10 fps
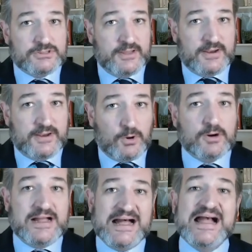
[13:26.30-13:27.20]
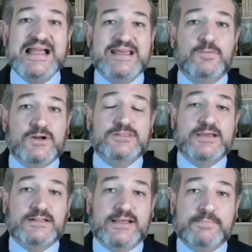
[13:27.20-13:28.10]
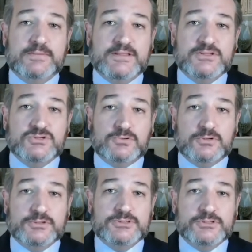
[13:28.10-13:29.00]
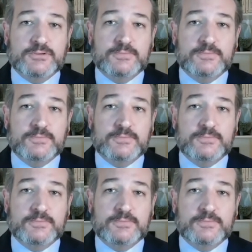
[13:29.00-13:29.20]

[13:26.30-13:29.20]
So they weren't hiding what they claimed to be the source.